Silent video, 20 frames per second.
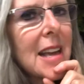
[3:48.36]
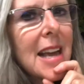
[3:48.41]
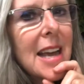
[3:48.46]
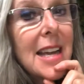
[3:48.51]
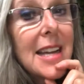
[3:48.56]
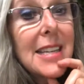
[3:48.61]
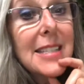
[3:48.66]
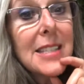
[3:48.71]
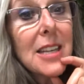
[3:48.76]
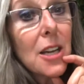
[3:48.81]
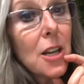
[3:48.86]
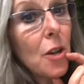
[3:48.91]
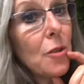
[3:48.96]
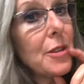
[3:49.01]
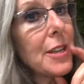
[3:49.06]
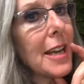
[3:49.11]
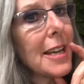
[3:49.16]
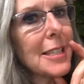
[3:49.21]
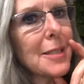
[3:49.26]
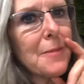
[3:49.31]
And he's like, oh,
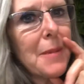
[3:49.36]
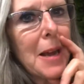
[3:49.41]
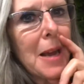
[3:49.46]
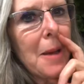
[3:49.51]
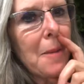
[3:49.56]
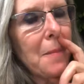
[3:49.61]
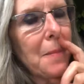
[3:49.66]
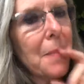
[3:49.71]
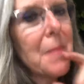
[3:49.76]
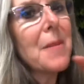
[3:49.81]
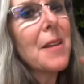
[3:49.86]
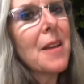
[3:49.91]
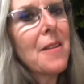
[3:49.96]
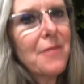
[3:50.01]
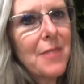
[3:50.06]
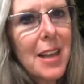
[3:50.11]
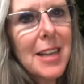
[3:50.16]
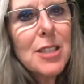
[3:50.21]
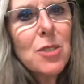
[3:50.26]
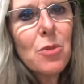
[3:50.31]
yes, ma'am.
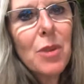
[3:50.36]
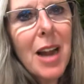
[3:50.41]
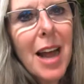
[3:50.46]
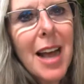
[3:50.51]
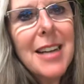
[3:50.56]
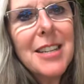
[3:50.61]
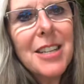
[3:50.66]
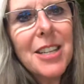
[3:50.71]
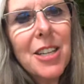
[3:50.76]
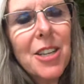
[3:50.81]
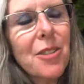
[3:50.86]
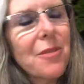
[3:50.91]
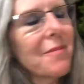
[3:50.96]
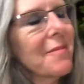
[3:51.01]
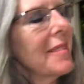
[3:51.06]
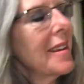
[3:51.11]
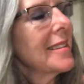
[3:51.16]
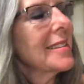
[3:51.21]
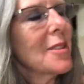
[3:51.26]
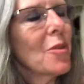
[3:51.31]
That's what I do.
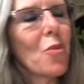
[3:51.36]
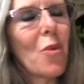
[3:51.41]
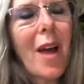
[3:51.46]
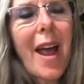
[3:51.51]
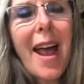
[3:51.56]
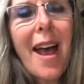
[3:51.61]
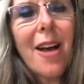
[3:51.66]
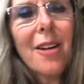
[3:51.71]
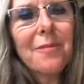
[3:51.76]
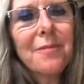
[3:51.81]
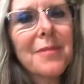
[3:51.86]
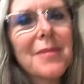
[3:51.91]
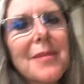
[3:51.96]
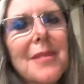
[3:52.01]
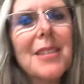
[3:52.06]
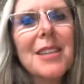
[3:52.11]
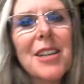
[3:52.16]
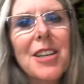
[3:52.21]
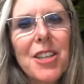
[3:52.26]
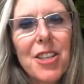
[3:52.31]
I said, wow,
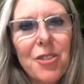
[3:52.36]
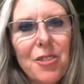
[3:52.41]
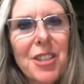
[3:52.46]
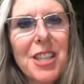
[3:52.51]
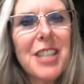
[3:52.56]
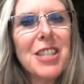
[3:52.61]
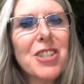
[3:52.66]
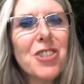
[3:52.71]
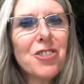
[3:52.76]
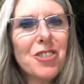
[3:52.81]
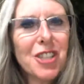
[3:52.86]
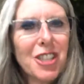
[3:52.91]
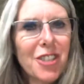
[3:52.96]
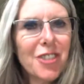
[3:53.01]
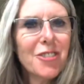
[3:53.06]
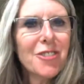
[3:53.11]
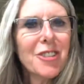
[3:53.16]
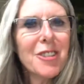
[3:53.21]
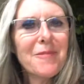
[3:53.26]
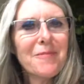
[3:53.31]
you teach your
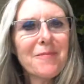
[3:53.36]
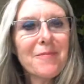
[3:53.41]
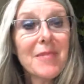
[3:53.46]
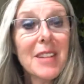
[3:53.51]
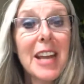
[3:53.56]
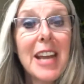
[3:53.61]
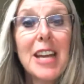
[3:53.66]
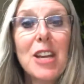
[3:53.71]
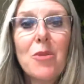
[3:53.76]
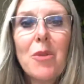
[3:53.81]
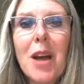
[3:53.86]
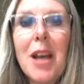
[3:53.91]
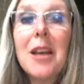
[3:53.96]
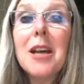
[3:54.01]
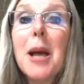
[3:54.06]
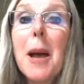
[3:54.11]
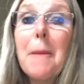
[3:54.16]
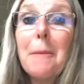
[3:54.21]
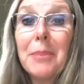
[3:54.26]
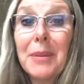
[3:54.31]
children. Anyway,
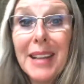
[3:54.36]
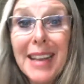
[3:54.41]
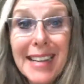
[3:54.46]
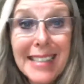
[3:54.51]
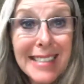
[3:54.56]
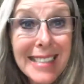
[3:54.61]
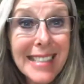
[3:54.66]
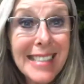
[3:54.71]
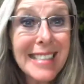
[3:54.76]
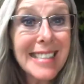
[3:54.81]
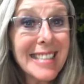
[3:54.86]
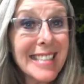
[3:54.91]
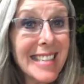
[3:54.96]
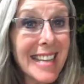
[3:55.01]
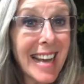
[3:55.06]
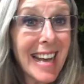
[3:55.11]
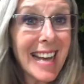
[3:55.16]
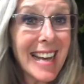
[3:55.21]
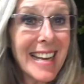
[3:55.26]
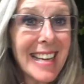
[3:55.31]
blessings
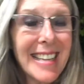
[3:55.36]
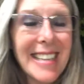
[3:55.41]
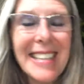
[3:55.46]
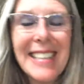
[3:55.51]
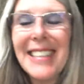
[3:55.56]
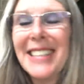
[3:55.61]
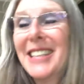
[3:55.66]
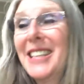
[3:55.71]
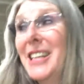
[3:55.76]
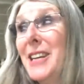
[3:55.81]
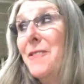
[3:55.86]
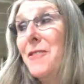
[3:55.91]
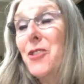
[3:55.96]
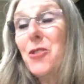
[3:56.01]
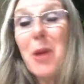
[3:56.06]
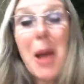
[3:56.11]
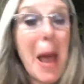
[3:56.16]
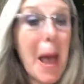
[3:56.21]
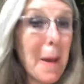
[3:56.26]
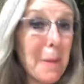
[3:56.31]
today if you
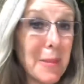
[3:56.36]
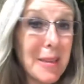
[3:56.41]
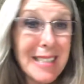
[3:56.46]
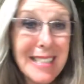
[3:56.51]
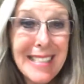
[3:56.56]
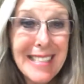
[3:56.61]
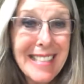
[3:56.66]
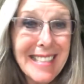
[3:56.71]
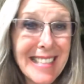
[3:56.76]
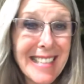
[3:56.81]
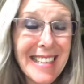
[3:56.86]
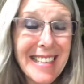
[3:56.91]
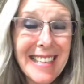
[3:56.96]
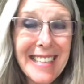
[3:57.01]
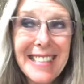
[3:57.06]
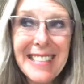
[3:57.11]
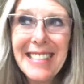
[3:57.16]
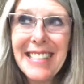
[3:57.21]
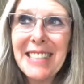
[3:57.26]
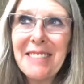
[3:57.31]
happen to see
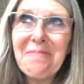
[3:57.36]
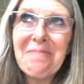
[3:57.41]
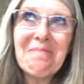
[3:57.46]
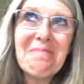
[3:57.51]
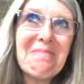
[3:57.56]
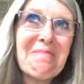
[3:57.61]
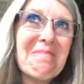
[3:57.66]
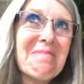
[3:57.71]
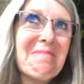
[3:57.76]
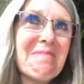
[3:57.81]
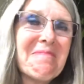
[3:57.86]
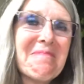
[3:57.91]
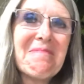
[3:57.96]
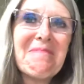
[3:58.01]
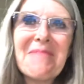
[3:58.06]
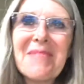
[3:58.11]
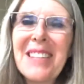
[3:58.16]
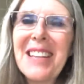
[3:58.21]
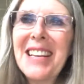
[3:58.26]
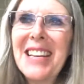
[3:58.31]
this and,
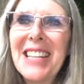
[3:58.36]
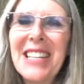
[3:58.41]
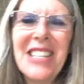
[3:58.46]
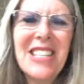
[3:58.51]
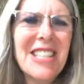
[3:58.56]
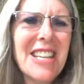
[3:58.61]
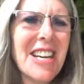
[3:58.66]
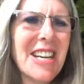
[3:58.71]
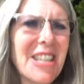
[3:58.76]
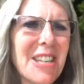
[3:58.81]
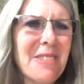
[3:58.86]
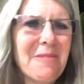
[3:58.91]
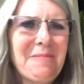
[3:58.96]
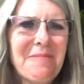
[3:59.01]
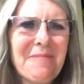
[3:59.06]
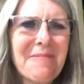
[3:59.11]
you know,